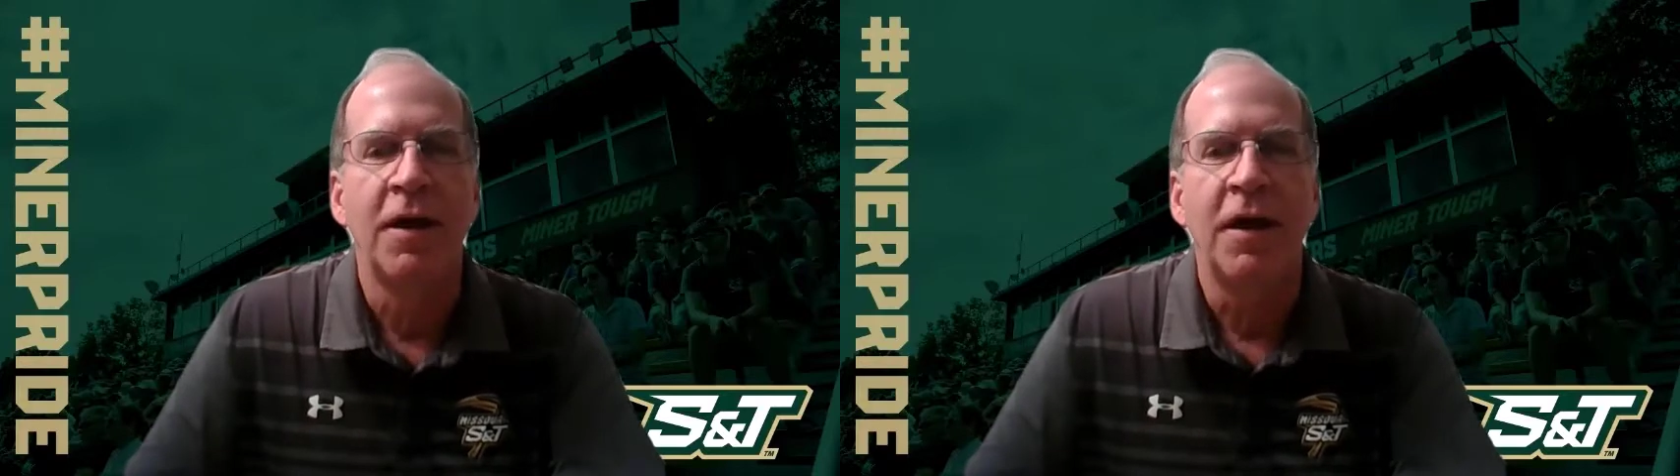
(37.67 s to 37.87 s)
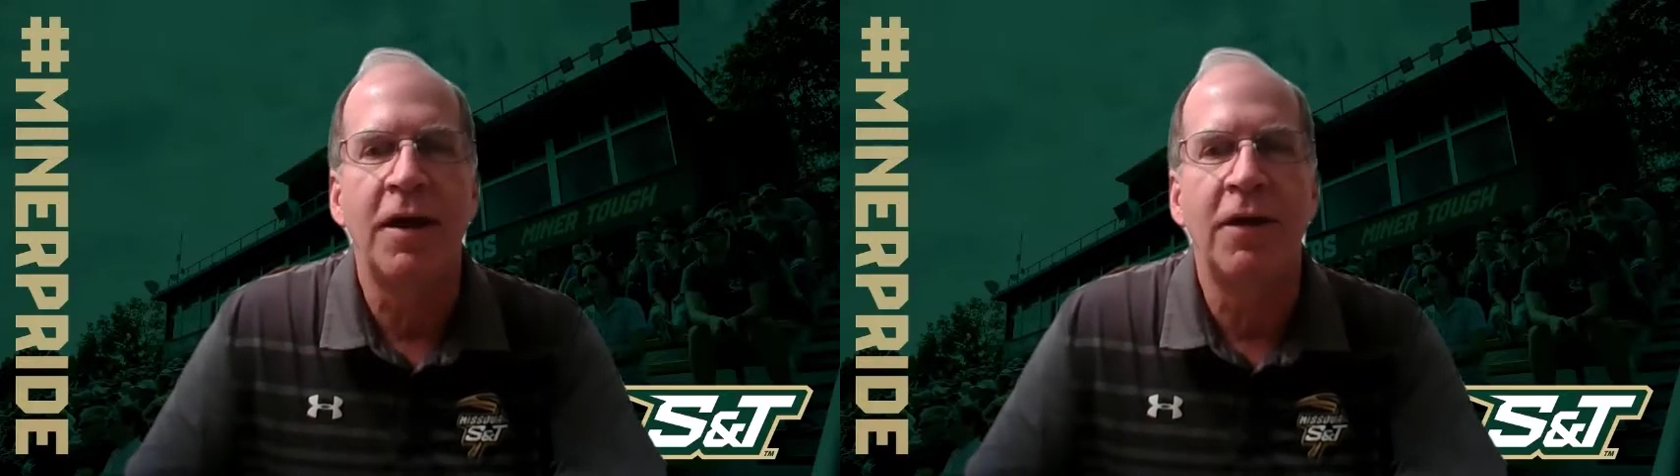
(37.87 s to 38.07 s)

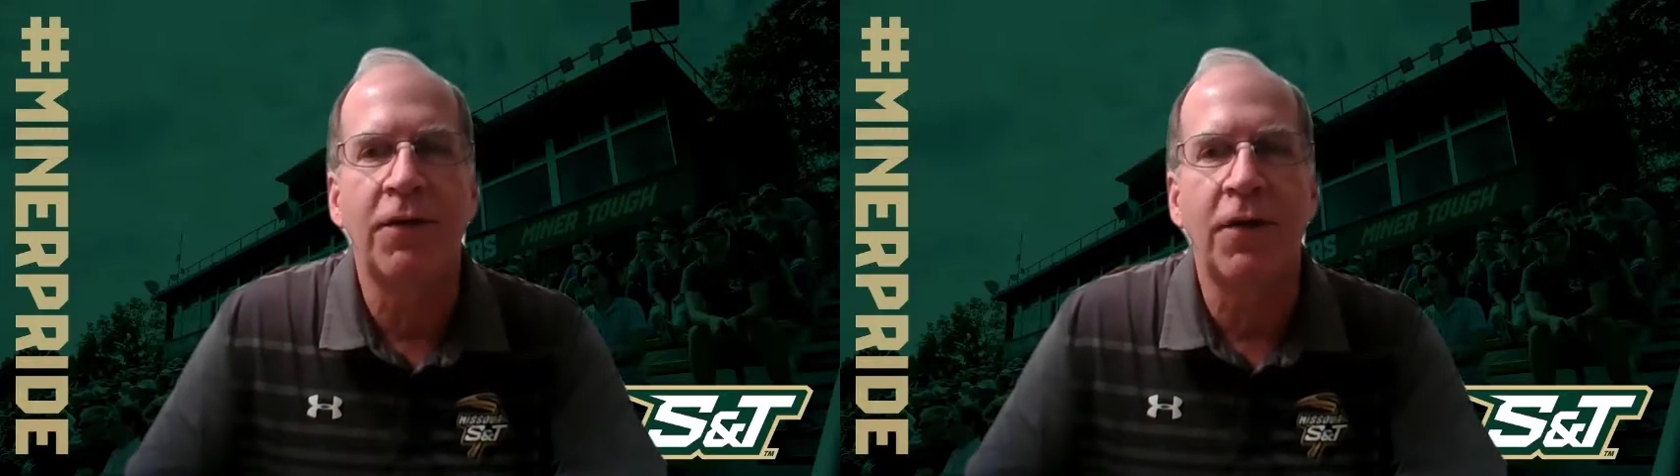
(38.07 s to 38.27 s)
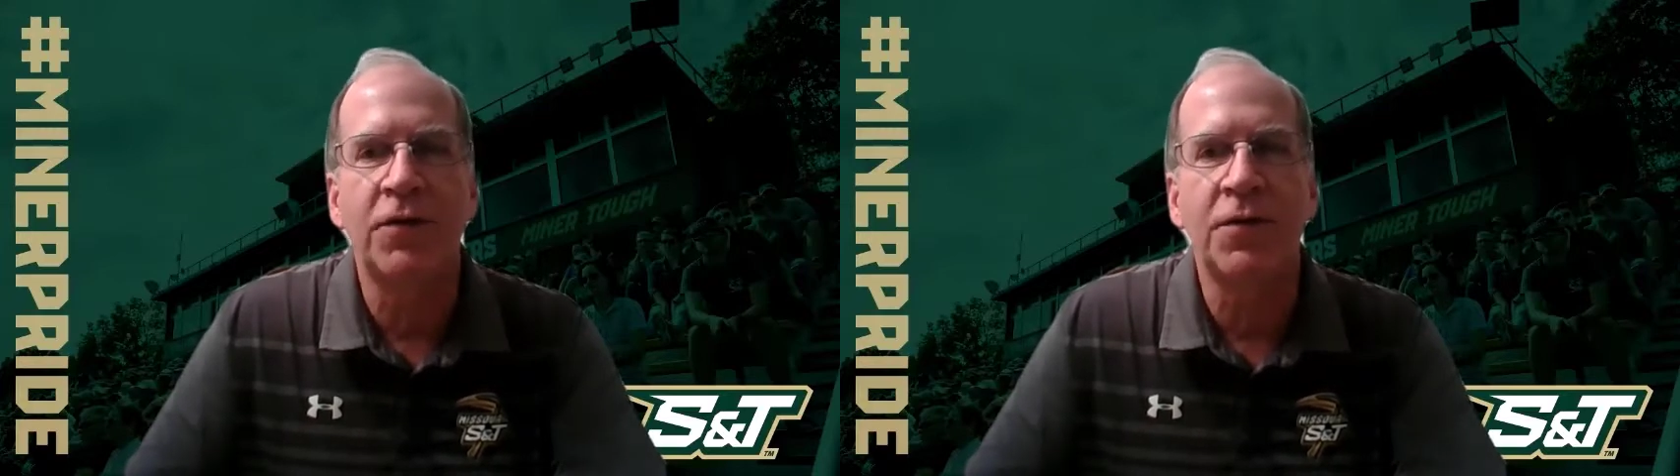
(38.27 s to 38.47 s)
And of
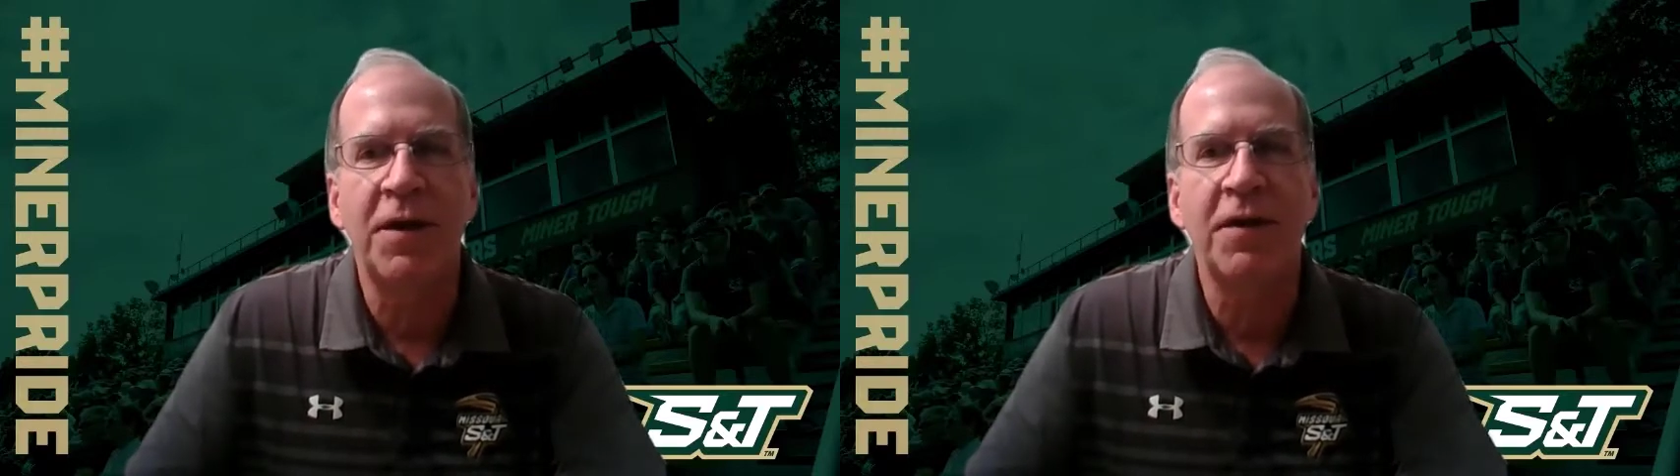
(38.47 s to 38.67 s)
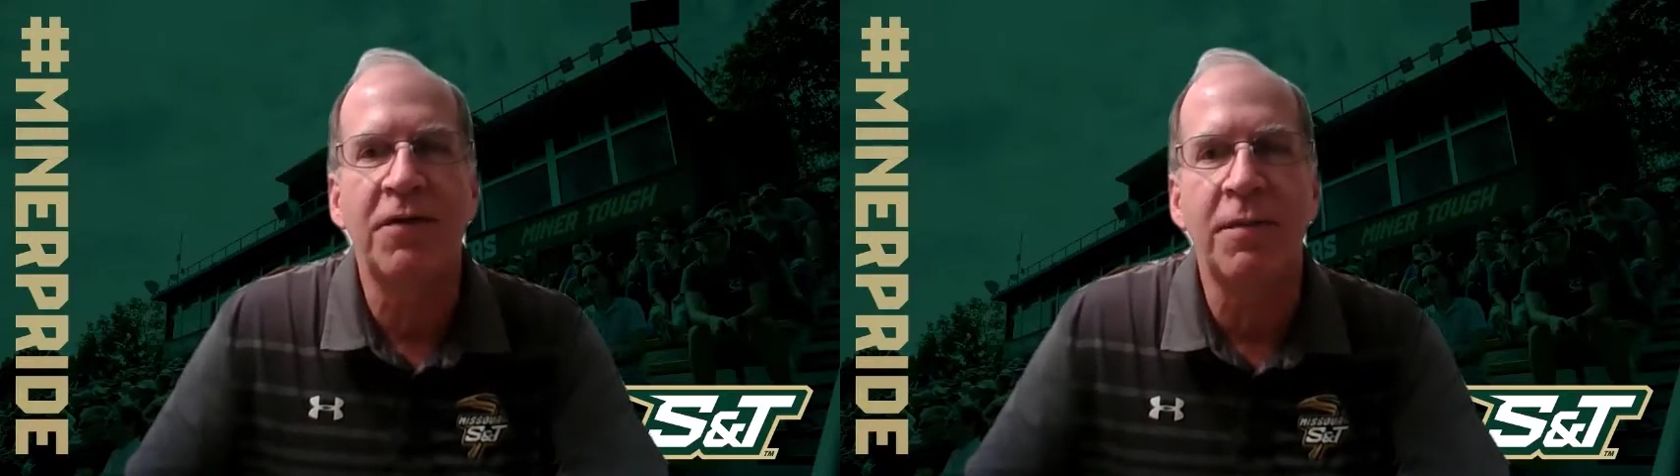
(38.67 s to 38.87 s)
course,
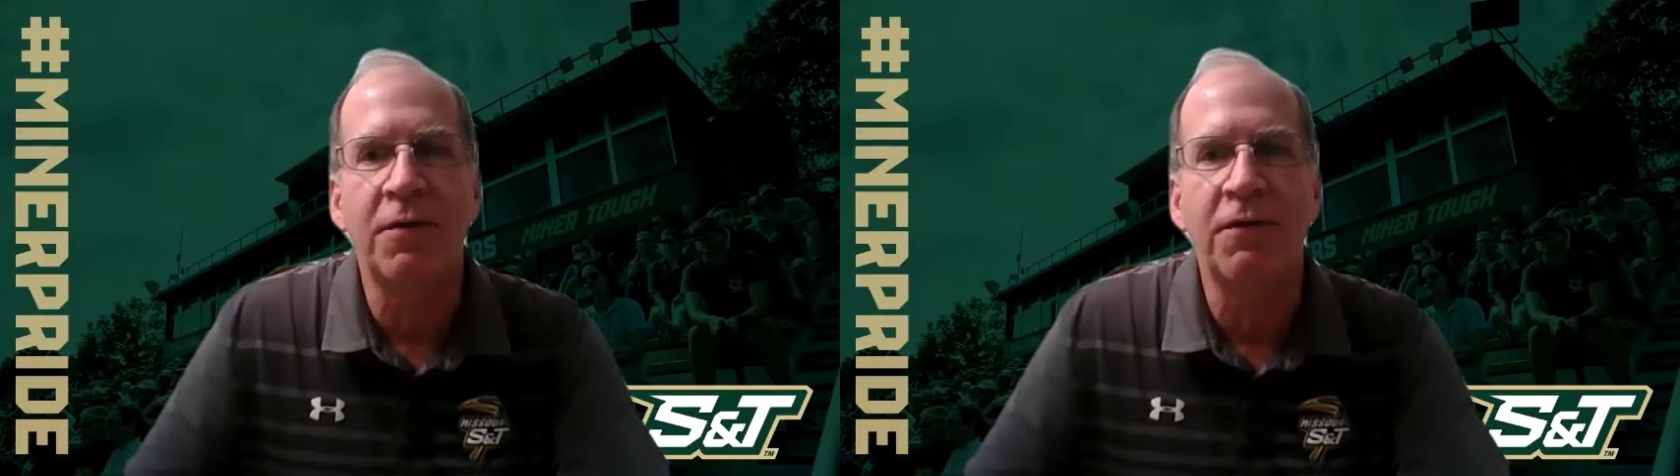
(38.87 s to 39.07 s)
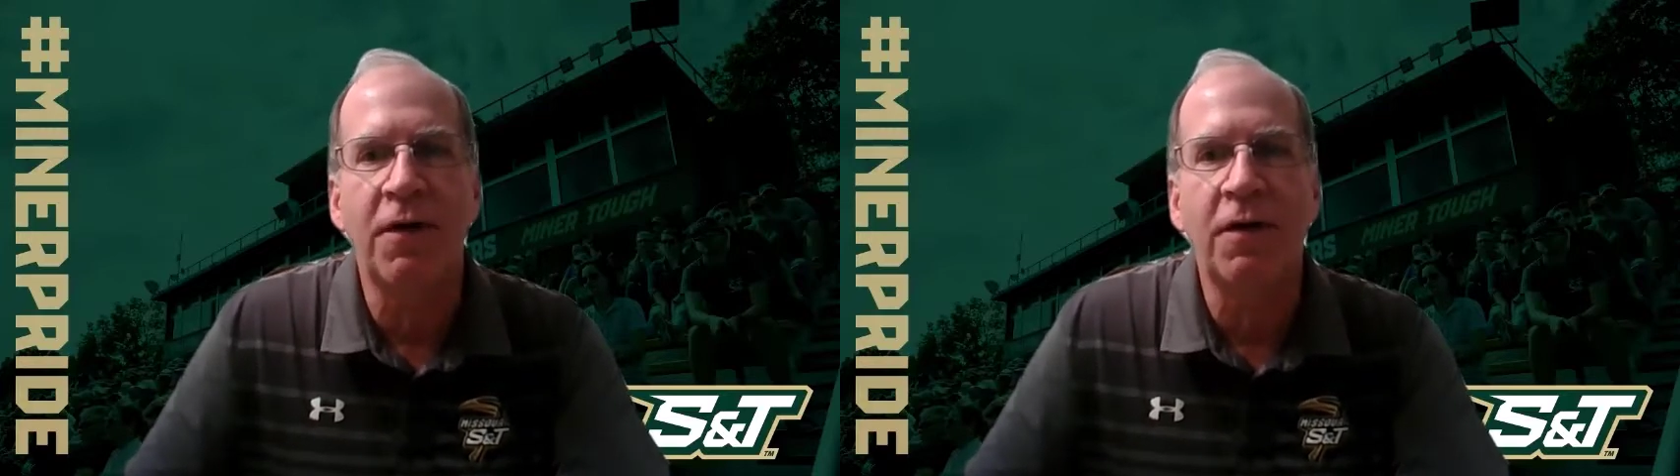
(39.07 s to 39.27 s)
many of them
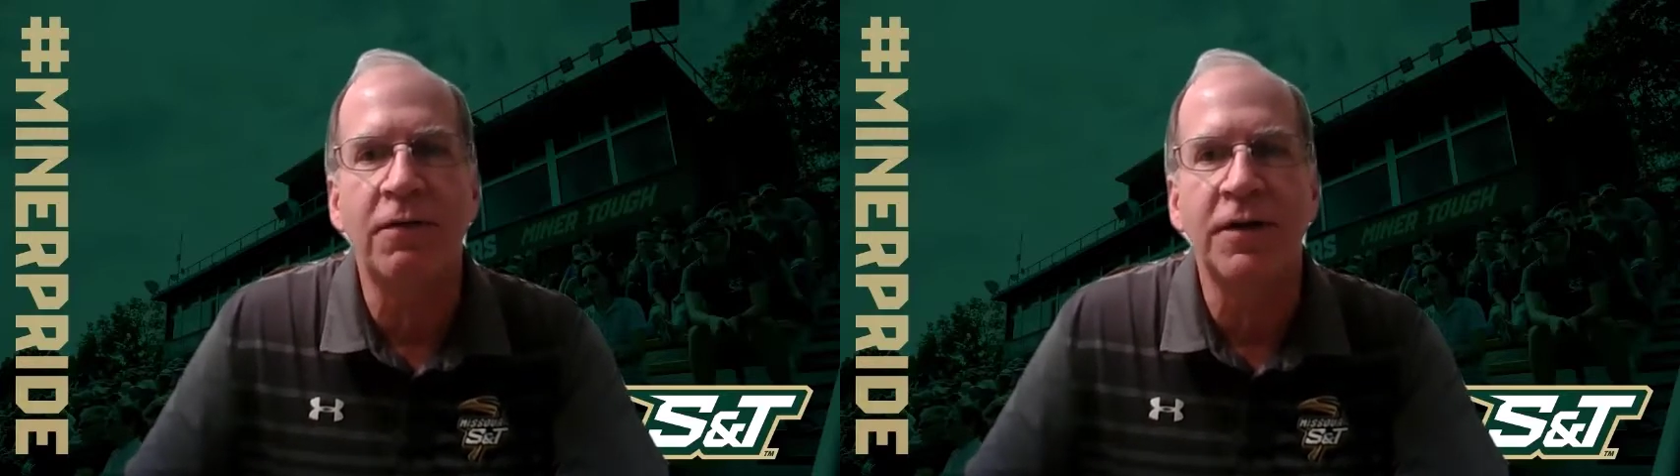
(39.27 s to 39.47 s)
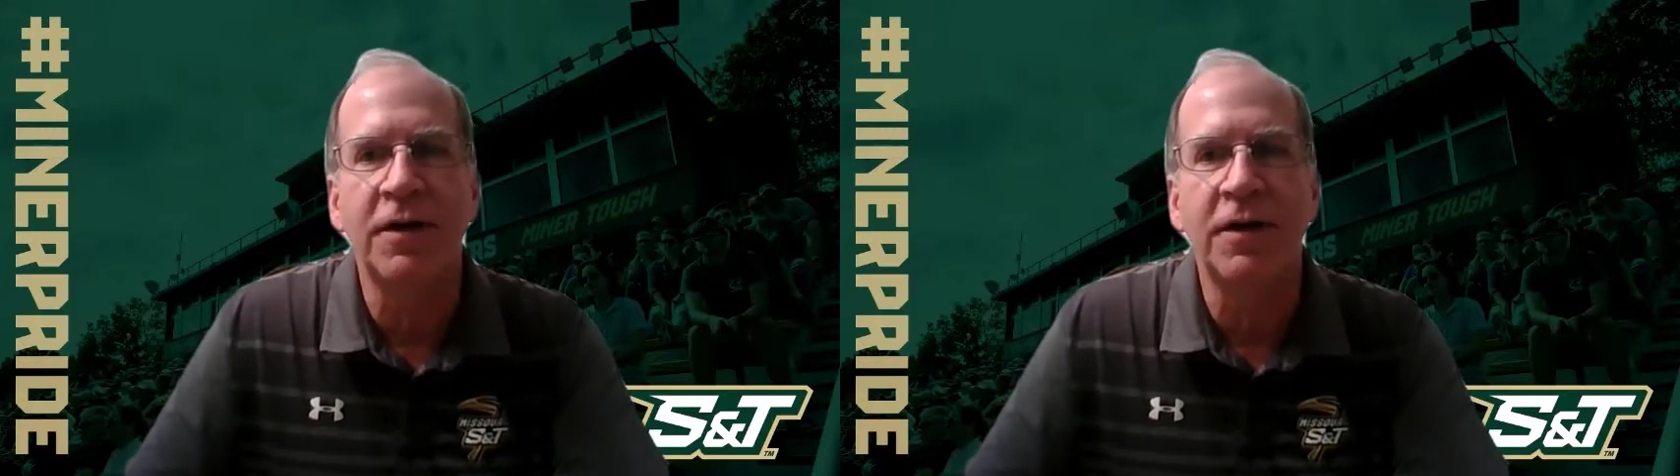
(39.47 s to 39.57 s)
are involved